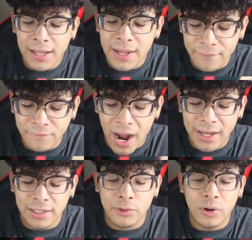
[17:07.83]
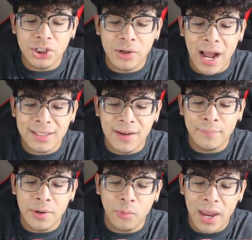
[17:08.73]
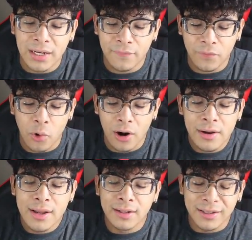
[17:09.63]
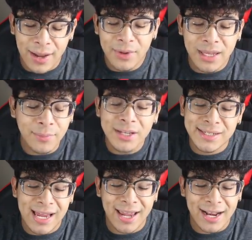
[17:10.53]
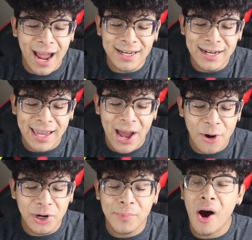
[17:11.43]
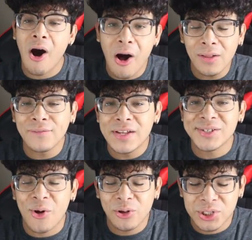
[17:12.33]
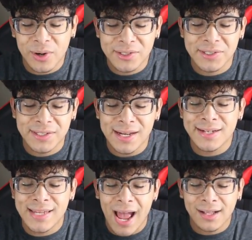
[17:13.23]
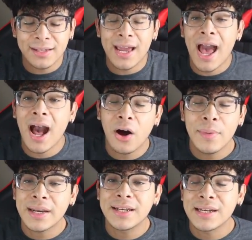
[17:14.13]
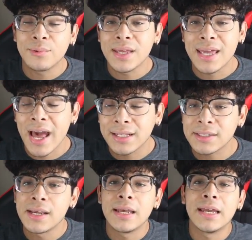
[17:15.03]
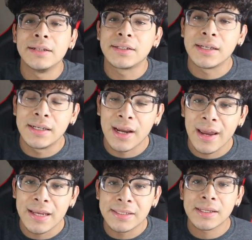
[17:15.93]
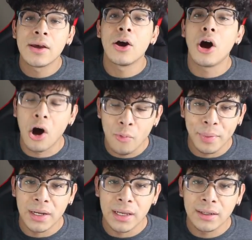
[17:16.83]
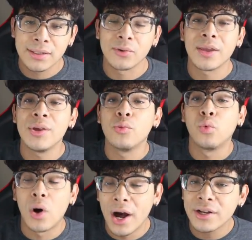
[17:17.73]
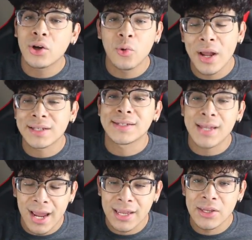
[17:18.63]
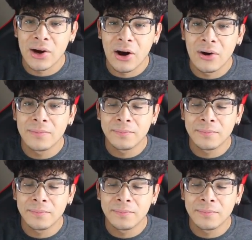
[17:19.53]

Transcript: And then finally, what you guys have been waiting for. Let me, give me a second. I need to count up all of these ultra rares to see exactly how many did we get in today's opening. So give me one quick second, y'all.